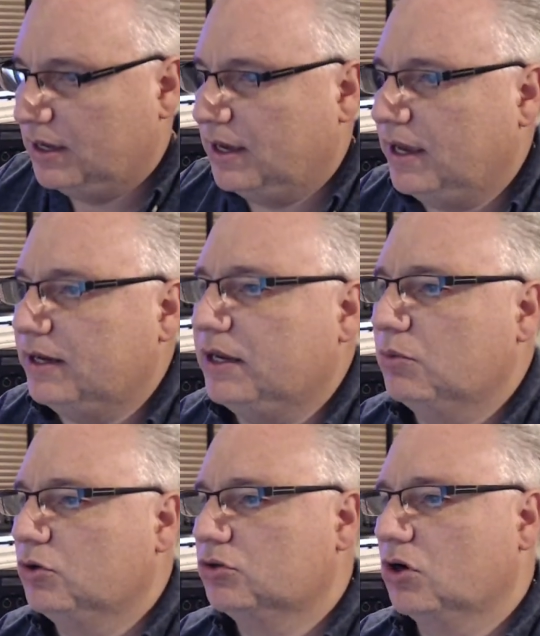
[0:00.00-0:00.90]
And
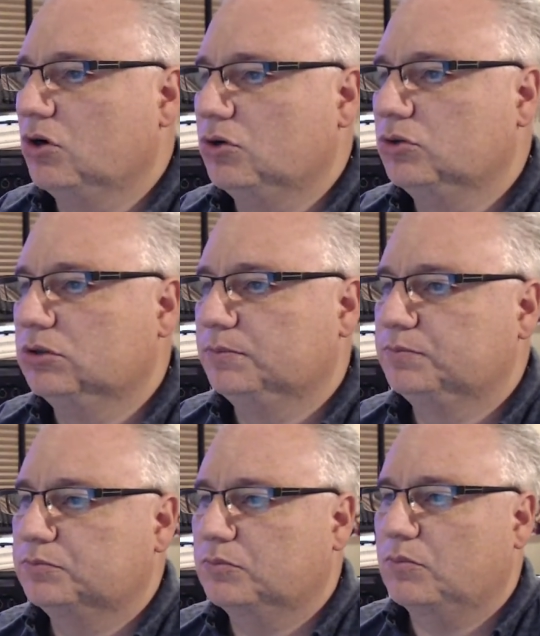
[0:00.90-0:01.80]
it will go
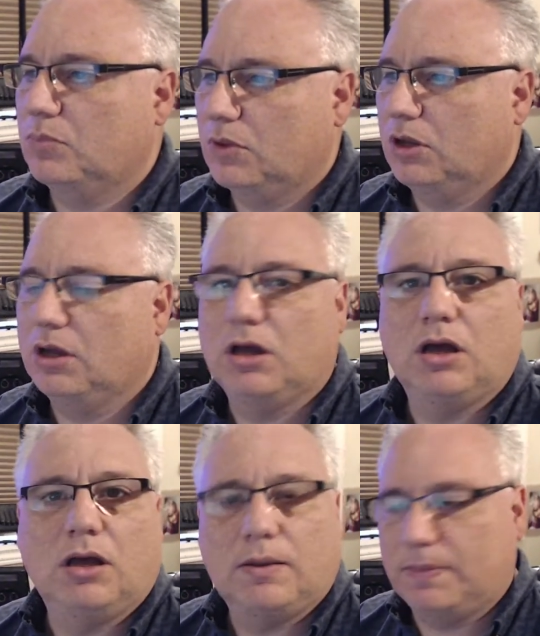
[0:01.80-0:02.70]

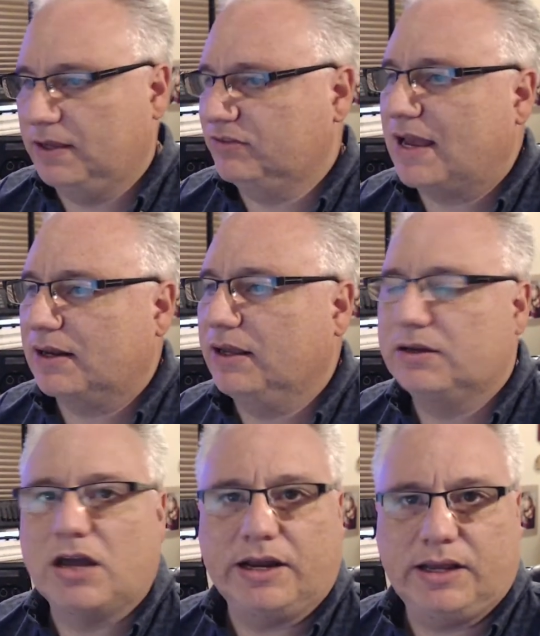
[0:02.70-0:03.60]
exactly
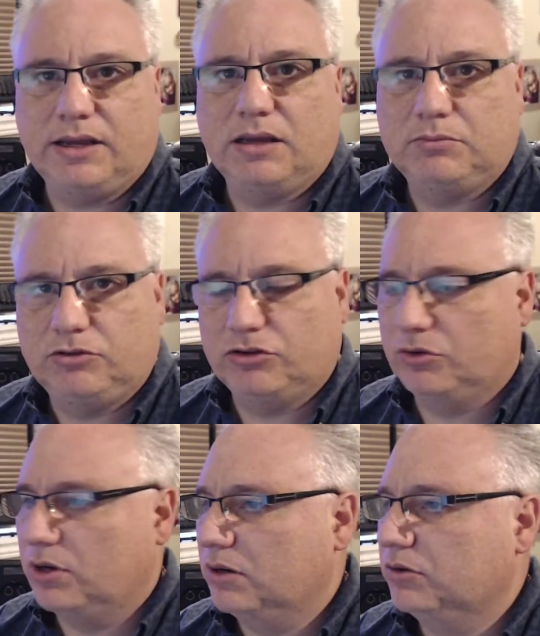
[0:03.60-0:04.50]
at 9 a.m.,
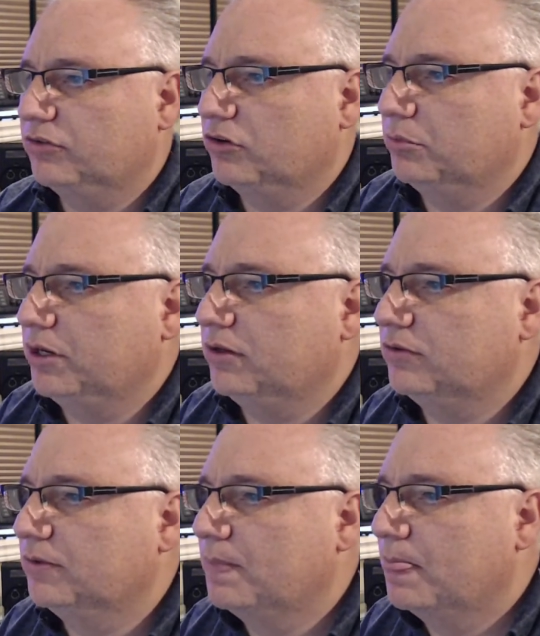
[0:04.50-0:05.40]
0 hours, 0
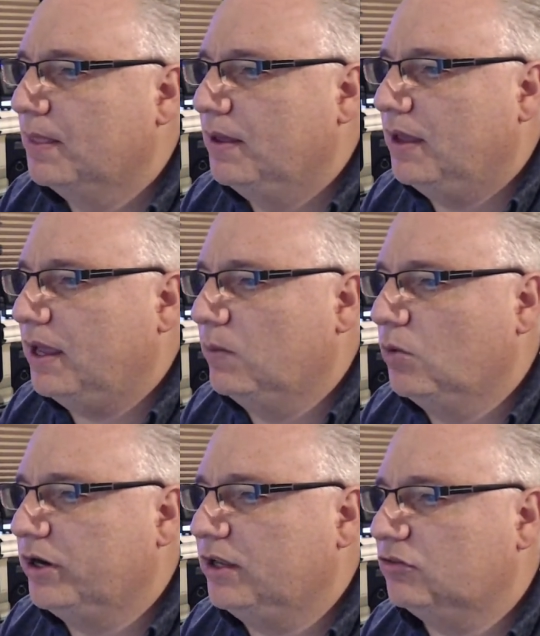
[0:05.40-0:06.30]
minutes. And
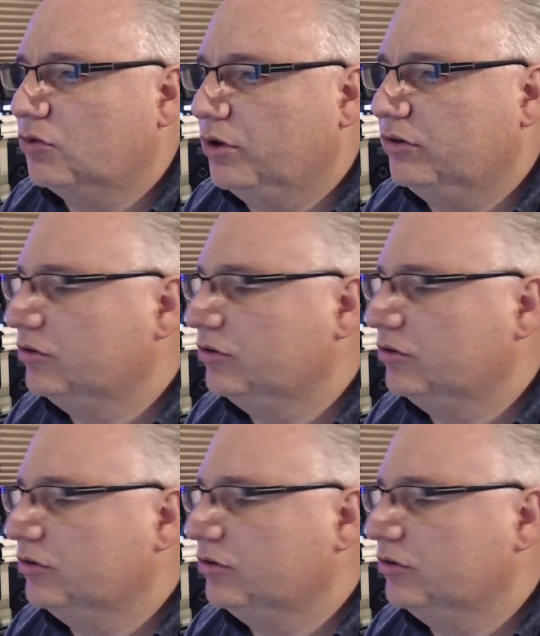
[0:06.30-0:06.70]
what it's going